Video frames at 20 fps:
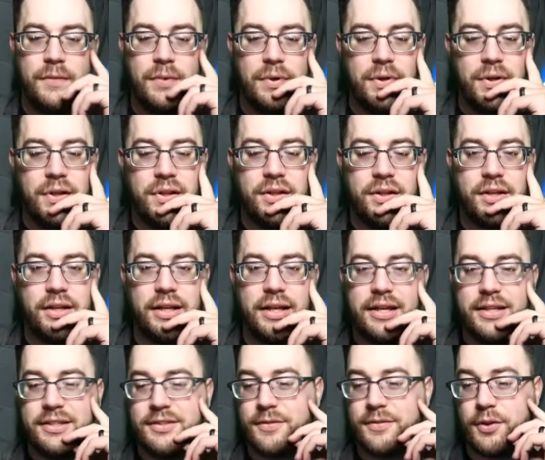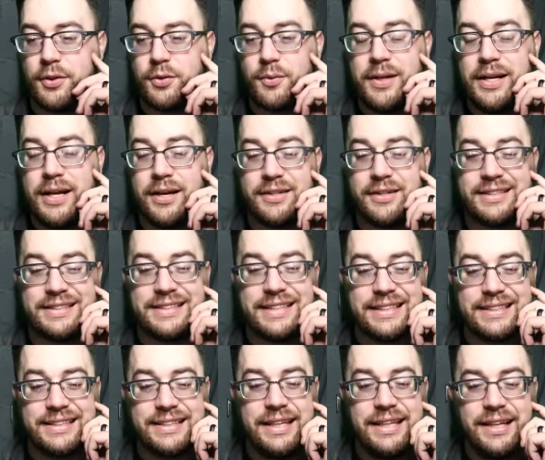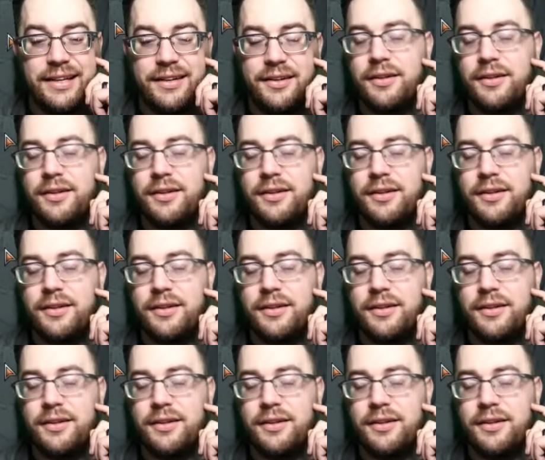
They're going to hit us for 3 down to 16.